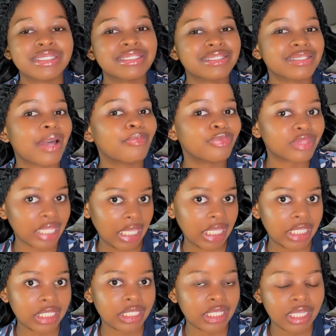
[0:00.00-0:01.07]

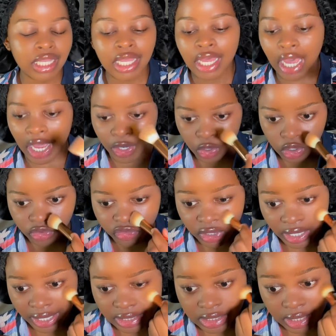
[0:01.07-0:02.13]
something. I don't know if you
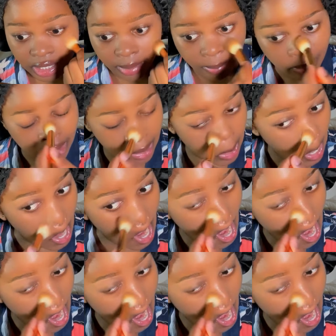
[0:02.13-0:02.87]
guys get me.